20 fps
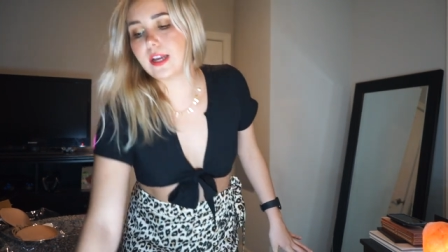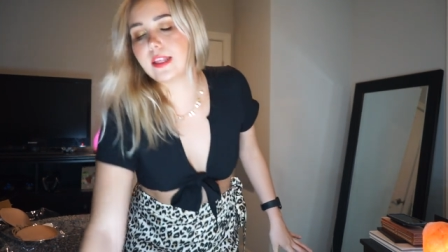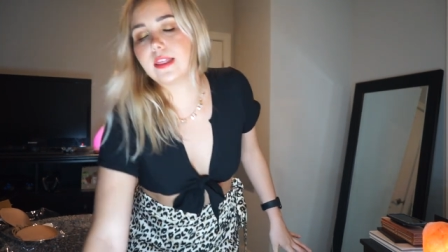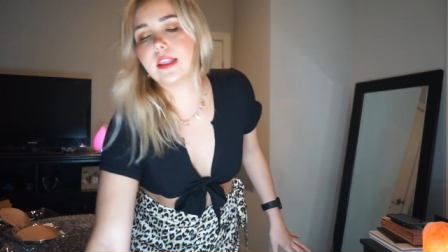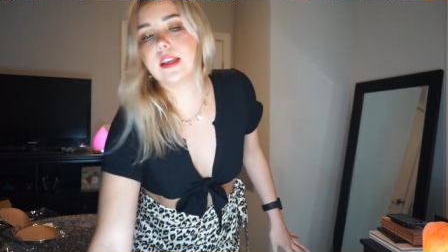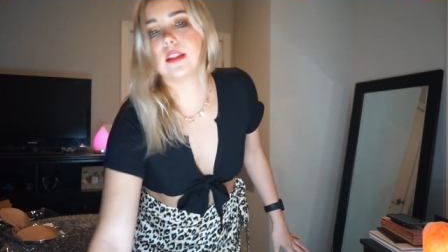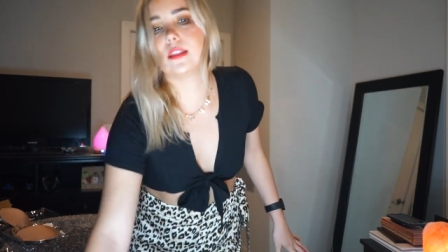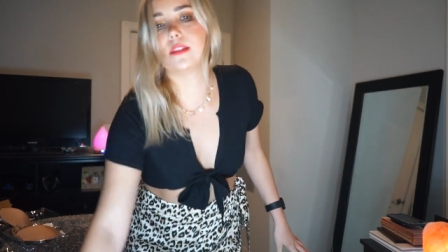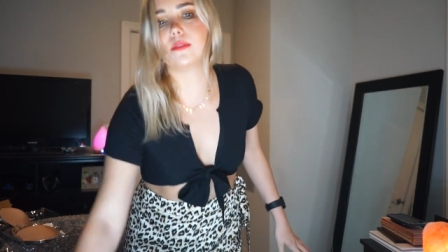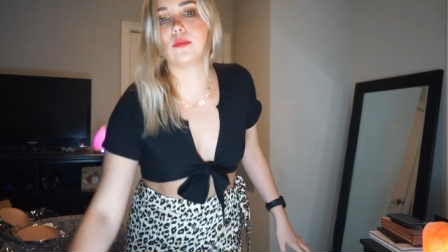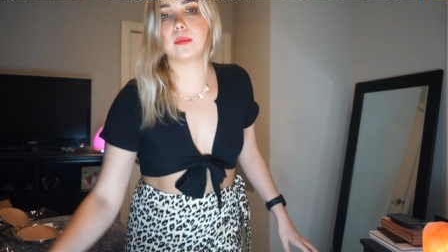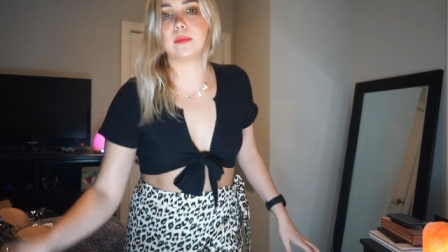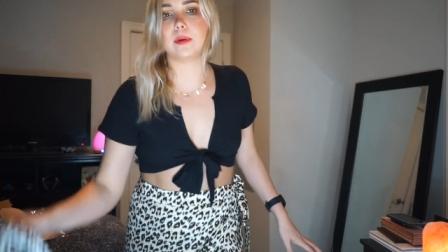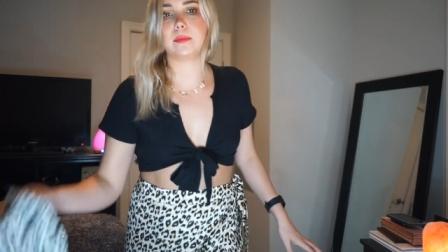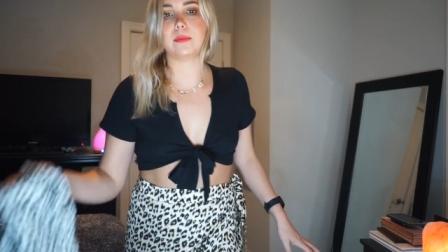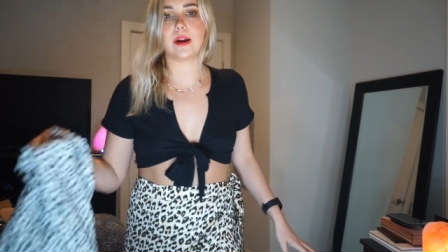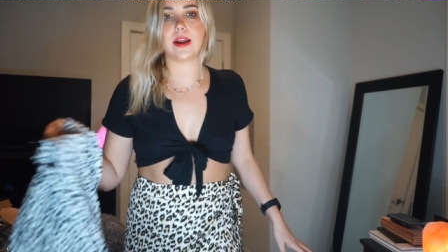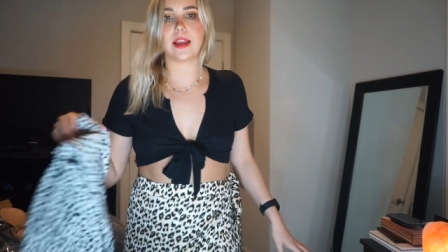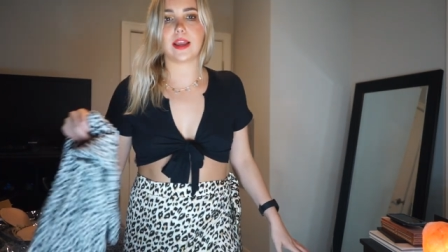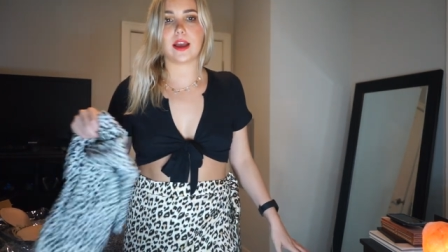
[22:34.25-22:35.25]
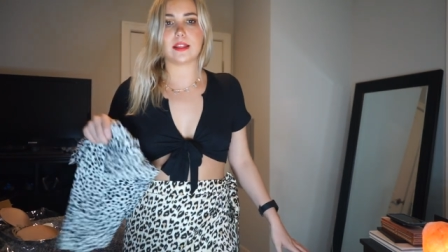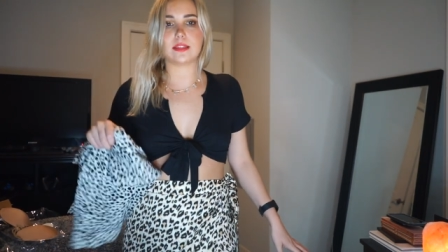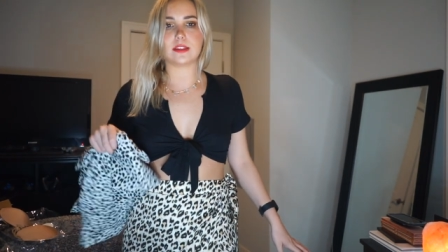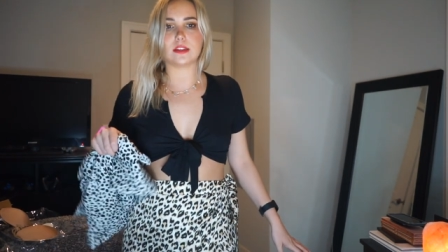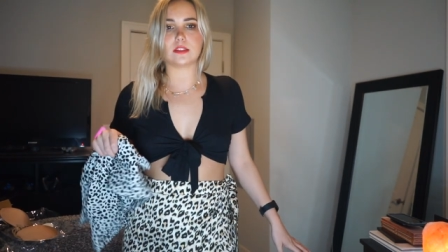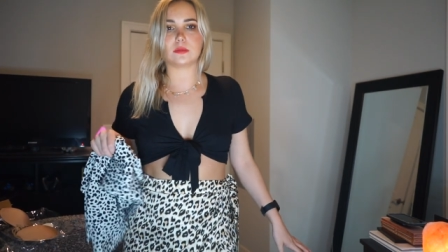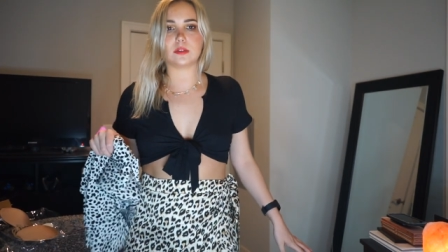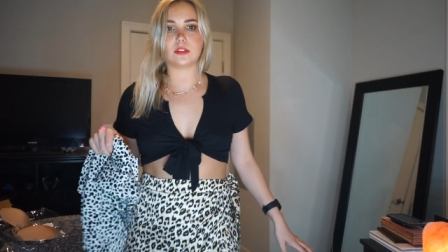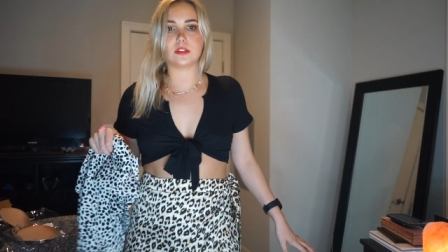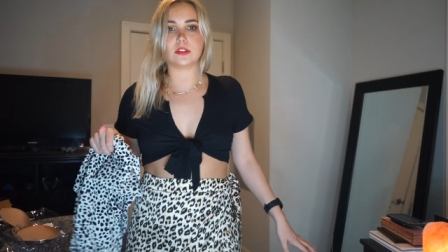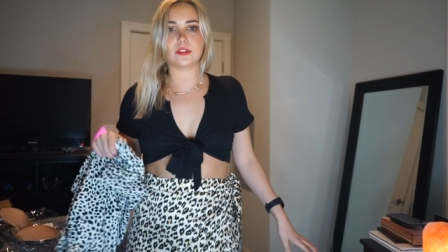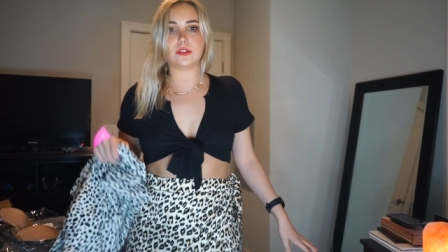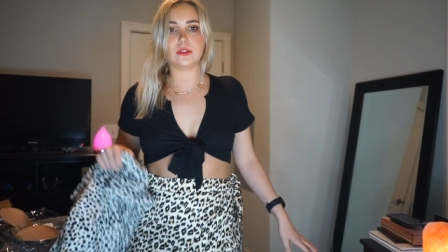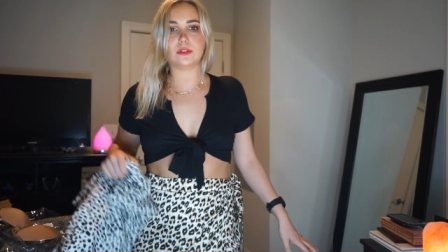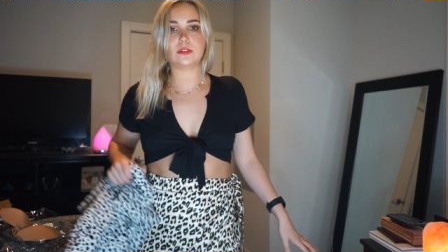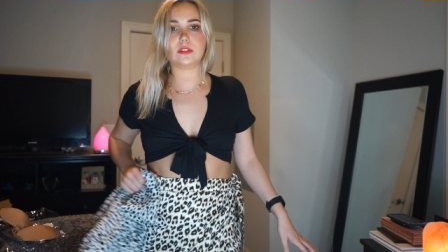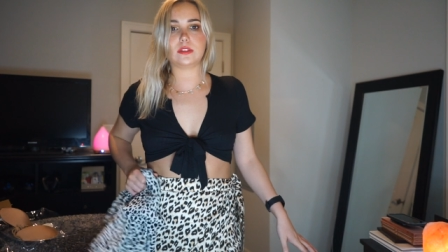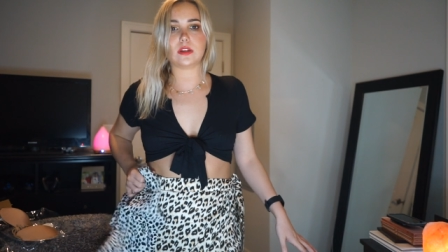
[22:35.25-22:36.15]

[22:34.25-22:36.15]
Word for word: And then remember I got this one too.